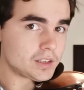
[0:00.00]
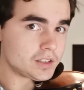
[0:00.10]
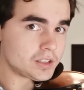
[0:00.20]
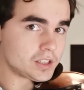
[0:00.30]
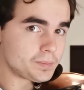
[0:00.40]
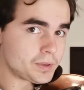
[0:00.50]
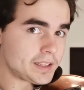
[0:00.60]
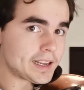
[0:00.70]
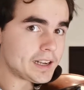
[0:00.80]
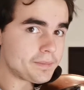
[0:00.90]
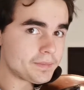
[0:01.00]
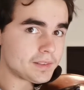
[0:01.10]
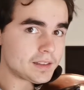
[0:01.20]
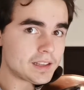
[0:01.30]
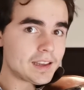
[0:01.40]
So just put that up
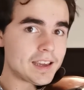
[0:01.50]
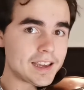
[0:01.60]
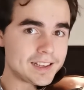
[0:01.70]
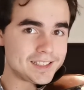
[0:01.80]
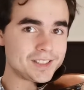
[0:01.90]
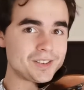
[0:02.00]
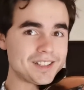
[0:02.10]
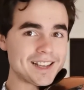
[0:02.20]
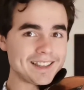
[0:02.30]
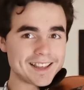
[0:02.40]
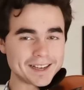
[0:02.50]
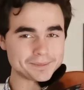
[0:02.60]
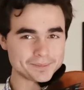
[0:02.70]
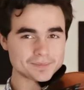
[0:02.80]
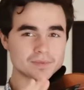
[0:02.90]
and just hold it like that.
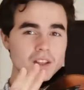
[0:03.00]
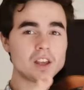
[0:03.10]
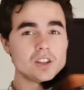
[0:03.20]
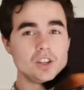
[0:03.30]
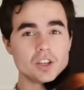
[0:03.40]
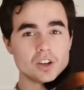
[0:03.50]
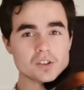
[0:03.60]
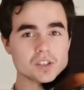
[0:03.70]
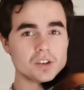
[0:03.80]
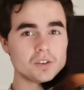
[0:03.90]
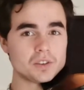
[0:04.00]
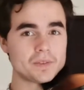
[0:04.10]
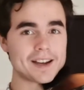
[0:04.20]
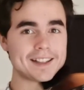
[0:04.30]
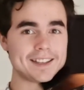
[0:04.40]
You can also hold the
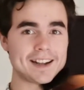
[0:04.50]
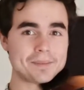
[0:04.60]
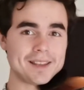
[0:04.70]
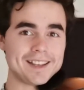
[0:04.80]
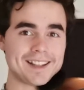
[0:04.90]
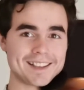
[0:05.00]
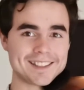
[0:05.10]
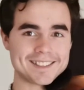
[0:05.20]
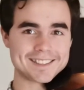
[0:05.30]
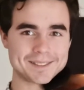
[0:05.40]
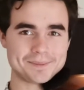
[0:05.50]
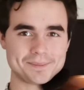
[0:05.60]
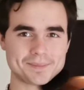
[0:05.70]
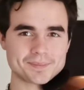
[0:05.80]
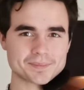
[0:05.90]
violin up here like this.
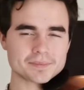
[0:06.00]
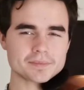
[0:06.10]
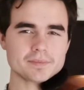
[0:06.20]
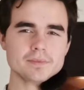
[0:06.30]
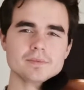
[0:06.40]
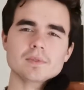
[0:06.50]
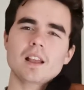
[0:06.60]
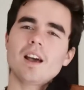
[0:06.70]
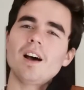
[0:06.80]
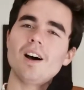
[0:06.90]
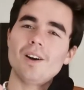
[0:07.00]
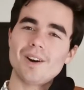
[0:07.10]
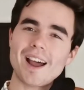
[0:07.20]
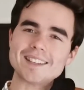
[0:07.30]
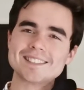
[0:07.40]

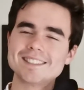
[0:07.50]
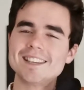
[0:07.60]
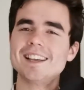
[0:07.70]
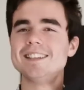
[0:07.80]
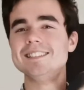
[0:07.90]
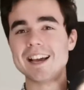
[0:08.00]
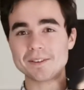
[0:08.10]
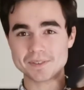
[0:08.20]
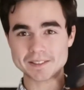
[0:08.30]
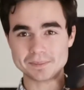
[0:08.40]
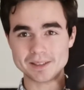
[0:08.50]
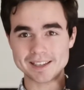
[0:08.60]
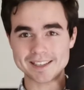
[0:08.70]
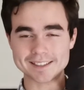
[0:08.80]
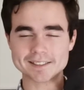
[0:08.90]
Alright, now for some
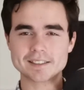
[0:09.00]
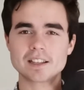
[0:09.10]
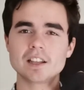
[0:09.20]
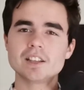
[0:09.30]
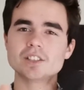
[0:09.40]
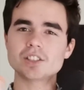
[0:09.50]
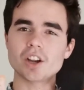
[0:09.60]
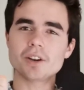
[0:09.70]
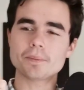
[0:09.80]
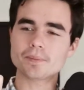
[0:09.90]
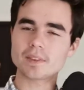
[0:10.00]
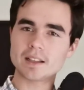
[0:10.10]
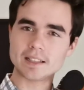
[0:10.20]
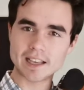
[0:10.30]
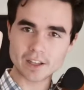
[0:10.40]
plucking. So
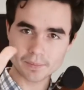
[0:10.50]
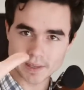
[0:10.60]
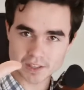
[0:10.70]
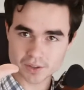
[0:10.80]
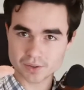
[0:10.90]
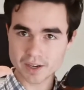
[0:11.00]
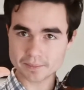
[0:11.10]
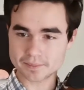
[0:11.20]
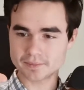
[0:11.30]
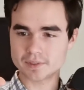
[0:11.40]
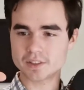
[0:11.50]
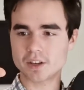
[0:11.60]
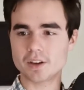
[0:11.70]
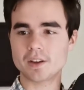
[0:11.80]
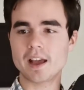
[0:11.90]
get your pistol grip. So
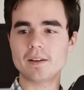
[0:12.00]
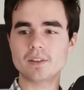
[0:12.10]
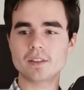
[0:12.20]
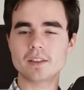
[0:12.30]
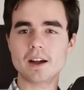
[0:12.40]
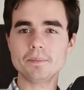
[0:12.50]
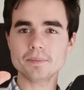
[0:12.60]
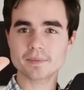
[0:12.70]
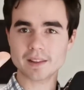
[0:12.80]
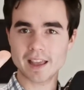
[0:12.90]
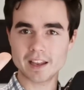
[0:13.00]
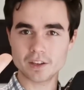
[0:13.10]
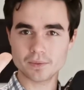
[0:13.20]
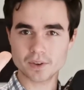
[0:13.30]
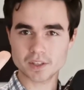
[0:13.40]
you have your thumb and
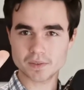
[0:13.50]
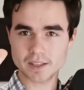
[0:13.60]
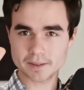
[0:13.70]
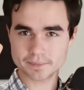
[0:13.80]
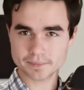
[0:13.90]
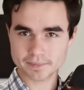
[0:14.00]
your first finger